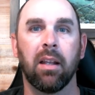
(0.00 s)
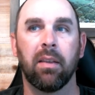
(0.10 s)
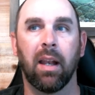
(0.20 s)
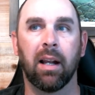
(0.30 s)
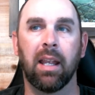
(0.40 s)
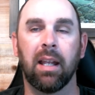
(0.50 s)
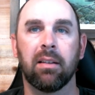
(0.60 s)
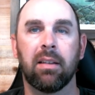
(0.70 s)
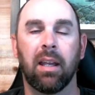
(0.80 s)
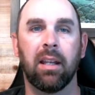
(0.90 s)
that I
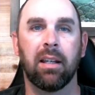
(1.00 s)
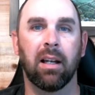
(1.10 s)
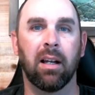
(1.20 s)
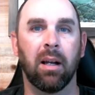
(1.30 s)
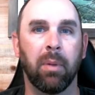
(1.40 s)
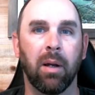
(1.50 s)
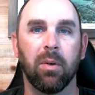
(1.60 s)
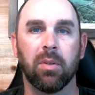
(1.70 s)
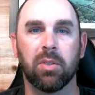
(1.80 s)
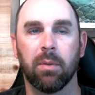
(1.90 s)
can't take uh, a
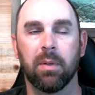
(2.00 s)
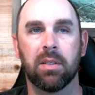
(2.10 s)
boat or something.